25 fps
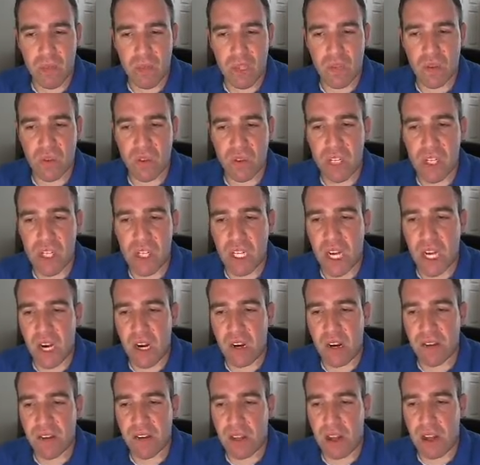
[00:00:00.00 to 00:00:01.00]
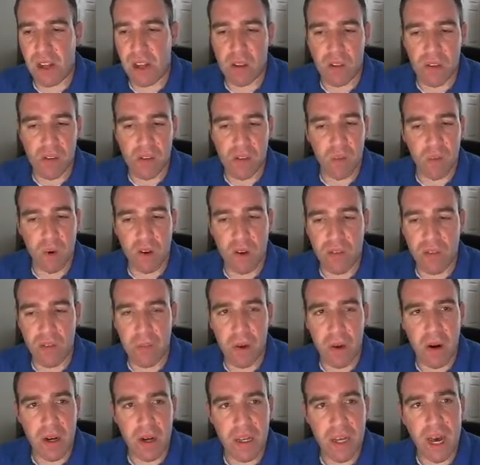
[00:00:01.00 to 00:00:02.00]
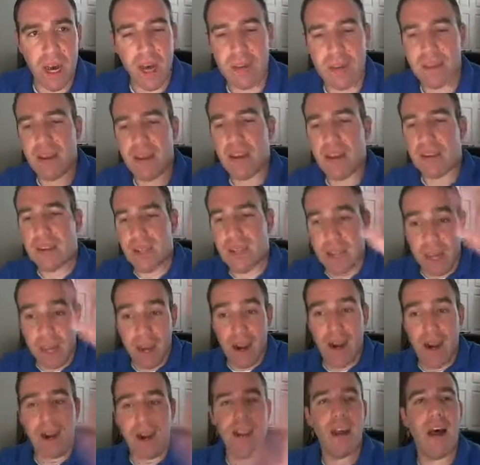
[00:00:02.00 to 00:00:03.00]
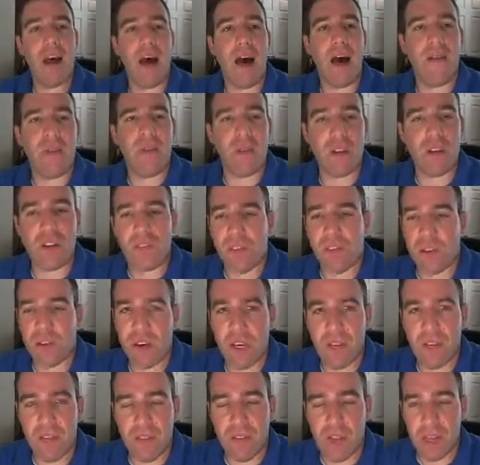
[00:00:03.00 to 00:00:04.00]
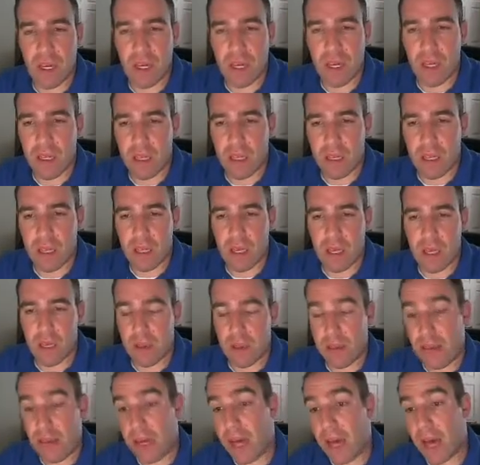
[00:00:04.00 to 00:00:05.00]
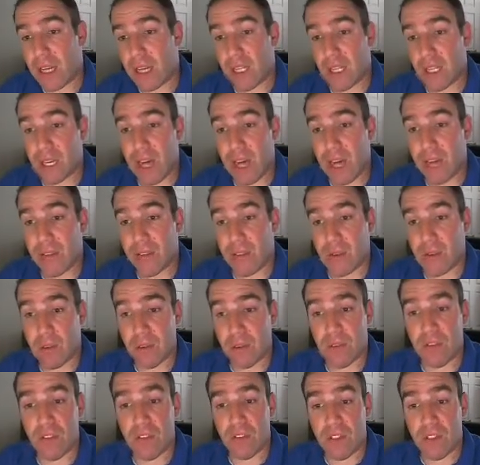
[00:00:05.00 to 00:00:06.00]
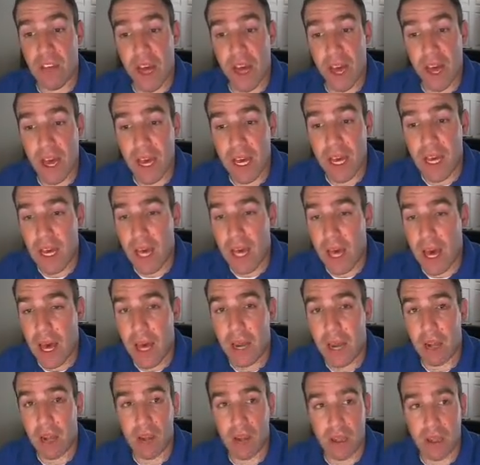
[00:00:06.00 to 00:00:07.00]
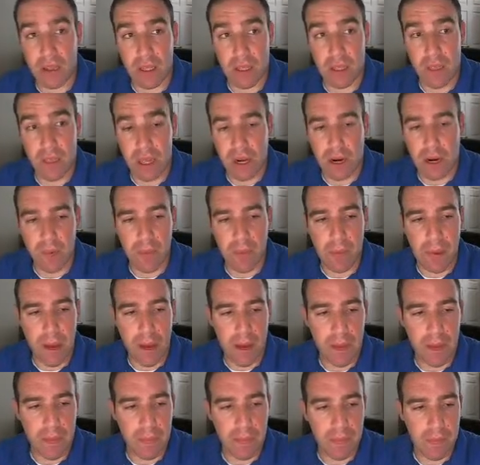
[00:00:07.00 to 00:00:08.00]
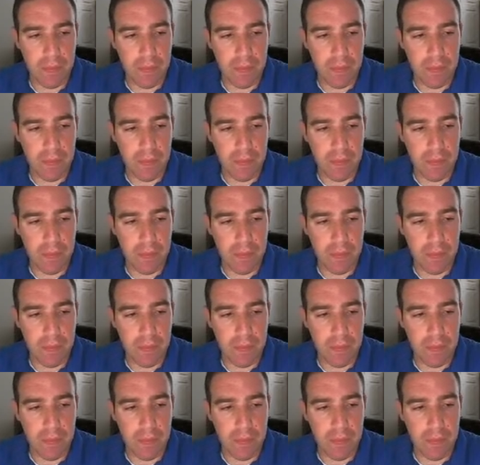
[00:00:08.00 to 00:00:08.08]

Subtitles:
screen shares, and I'll do some more of them. All right, guys. Take care. Have a wonderful evening. Have a wonderful day, and I'll talk to you later. Bye-bye.